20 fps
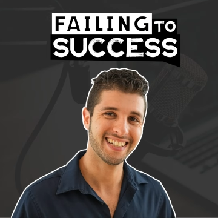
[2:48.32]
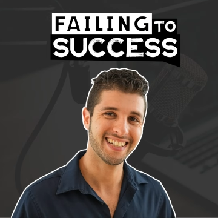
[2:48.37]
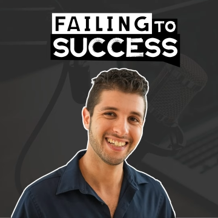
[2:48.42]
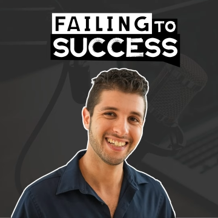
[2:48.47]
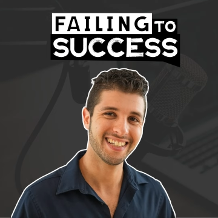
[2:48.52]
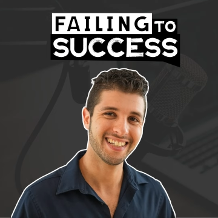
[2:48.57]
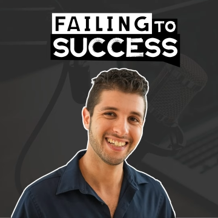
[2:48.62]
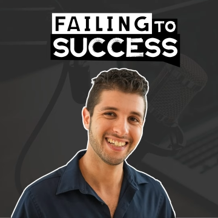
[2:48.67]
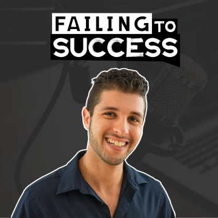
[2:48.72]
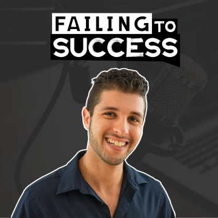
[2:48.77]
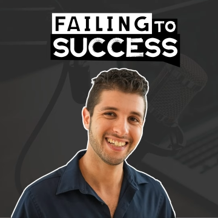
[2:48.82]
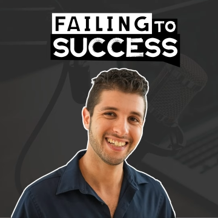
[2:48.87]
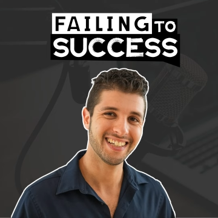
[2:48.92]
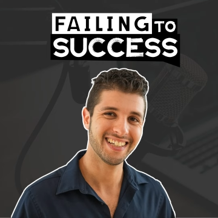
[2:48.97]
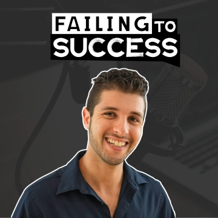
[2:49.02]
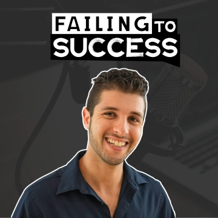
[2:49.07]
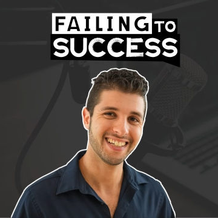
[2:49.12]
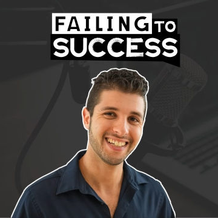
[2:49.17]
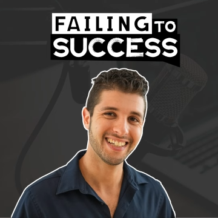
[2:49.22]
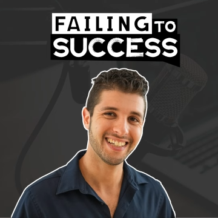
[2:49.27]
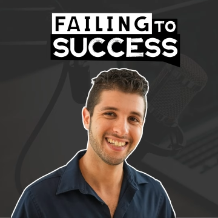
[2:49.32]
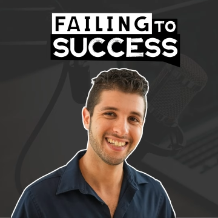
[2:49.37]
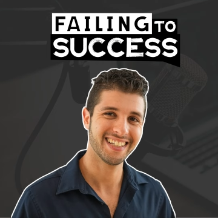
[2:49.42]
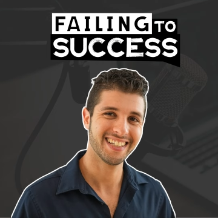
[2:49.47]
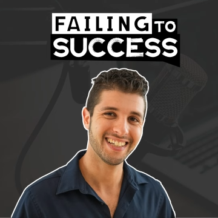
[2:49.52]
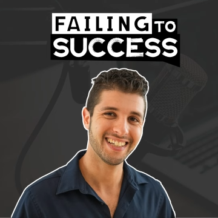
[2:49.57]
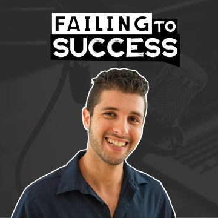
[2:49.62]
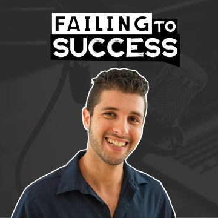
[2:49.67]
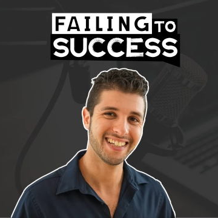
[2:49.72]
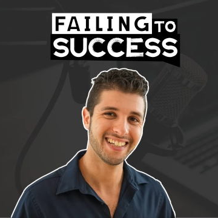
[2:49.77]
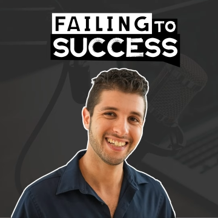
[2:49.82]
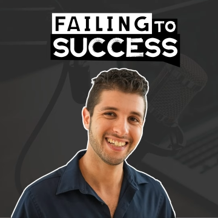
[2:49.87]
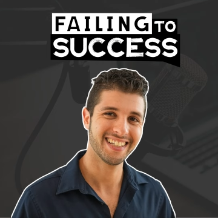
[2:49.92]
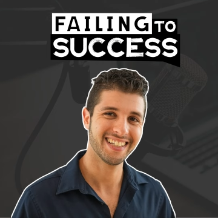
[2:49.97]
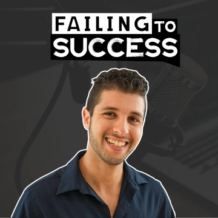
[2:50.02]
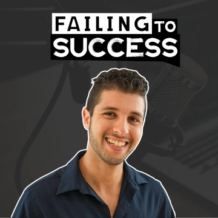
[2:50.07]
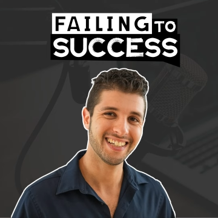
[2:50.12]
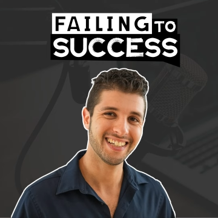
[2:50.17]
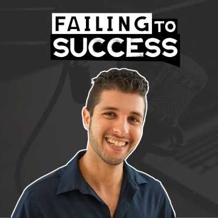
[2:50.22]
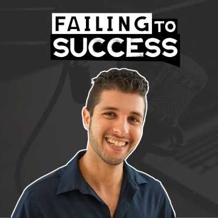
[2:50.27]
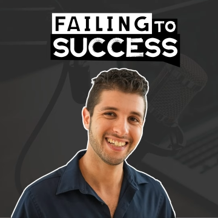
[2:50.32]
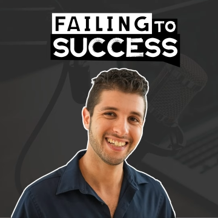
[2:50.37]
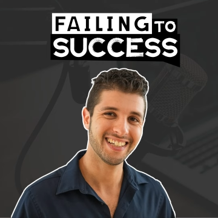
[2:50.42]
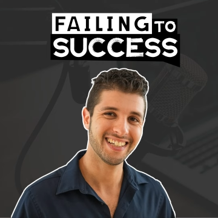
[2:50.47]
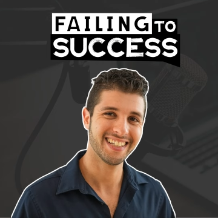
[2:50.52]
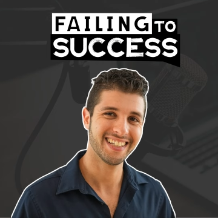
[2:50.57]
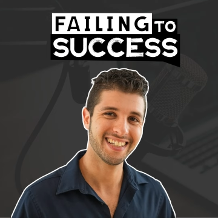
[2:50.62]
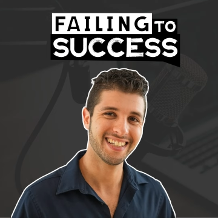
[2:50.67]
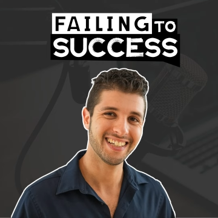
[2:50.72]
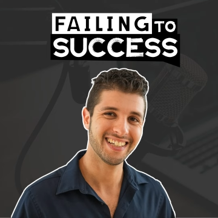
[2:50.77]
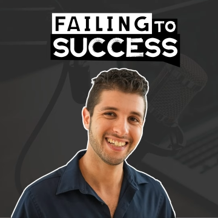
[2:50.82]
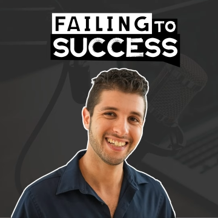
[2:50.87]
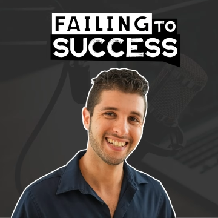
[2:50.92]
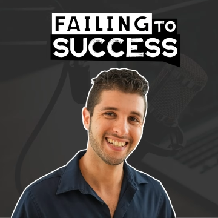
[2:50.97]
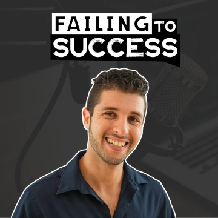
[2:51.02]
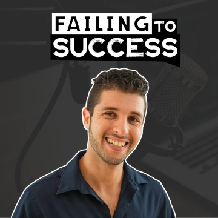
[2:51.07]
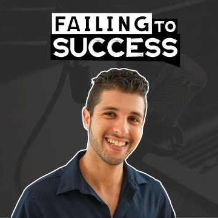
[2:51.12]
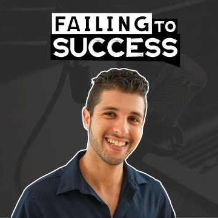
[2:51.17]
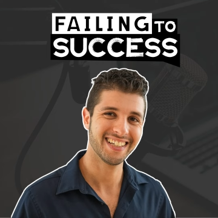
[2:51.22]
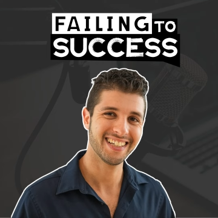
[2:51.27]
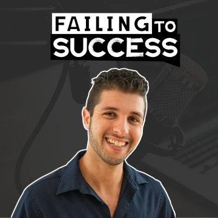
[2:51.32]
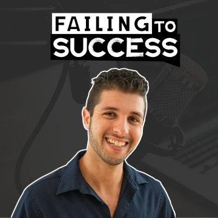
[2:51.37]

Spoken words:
[no speech]